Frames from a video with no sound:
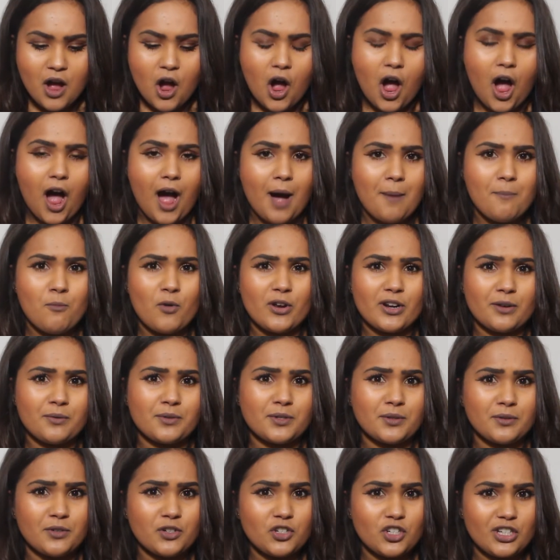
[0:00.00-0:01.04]
when I
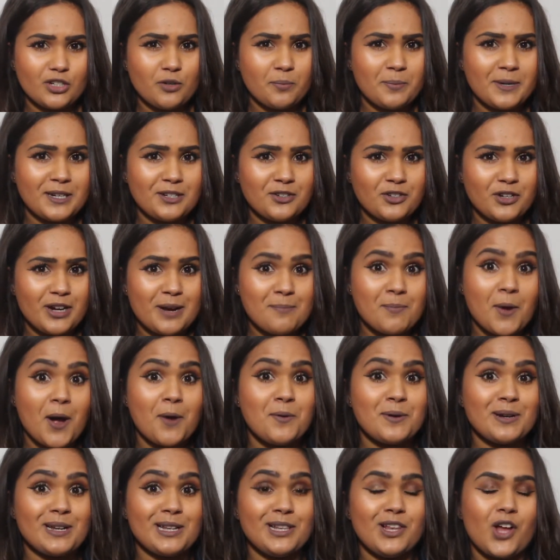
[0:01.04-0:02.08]
was on a shopping trip, I
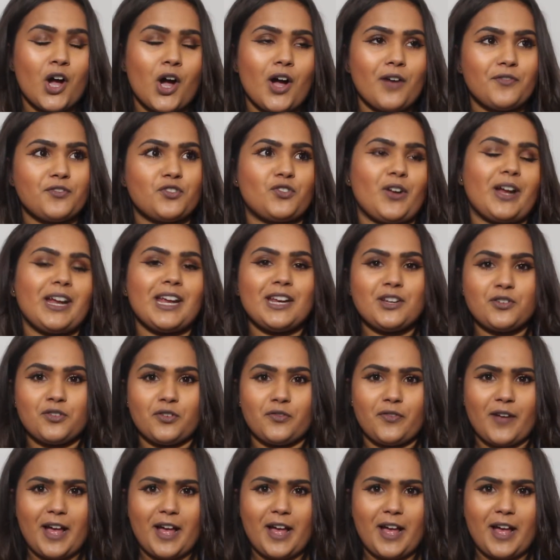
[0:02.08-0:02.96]
would laugh straight in your